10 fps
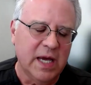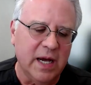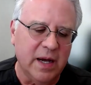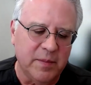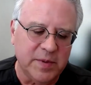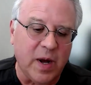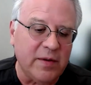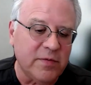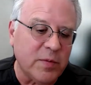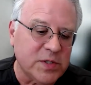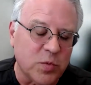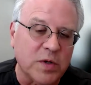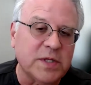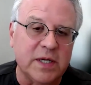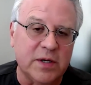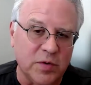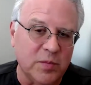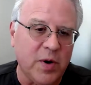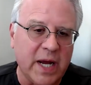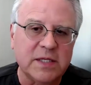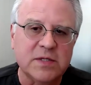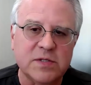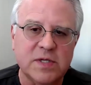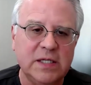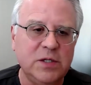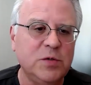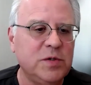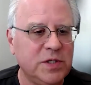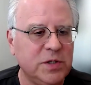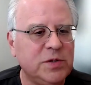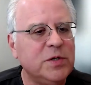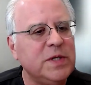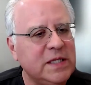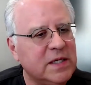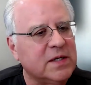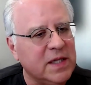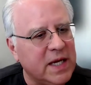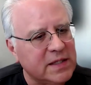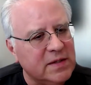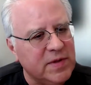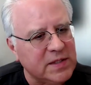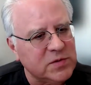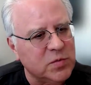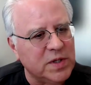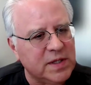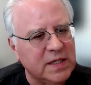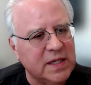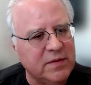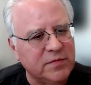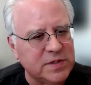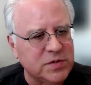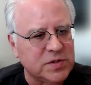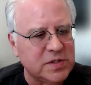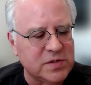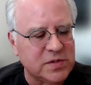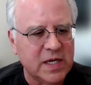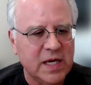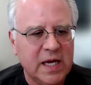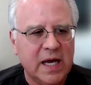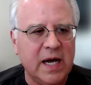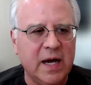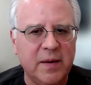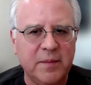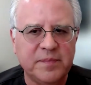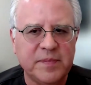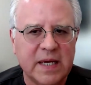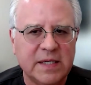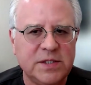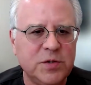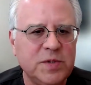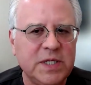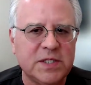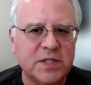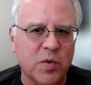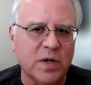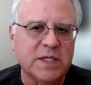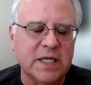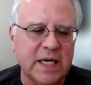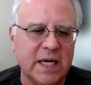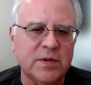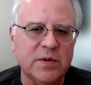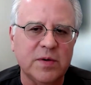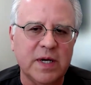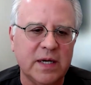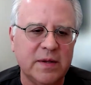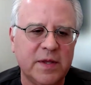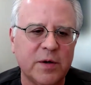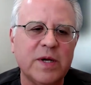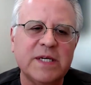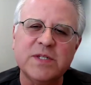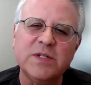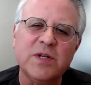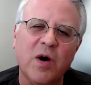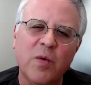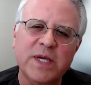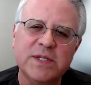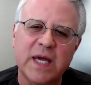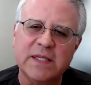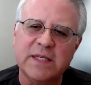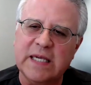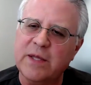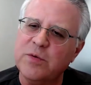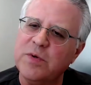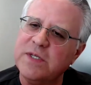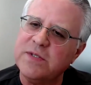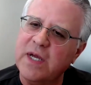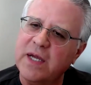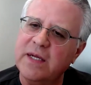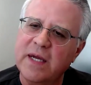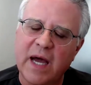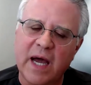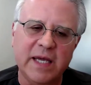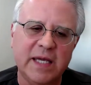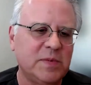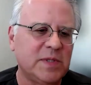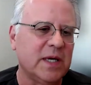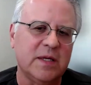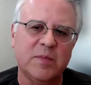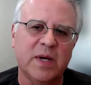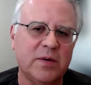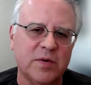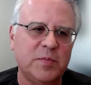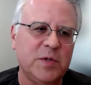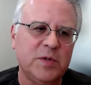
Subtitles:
I've always worked in a group practice, and you do need the collective. That's one thing that physicians do need to work together. There isn't always that togetherness. I keep telling my group,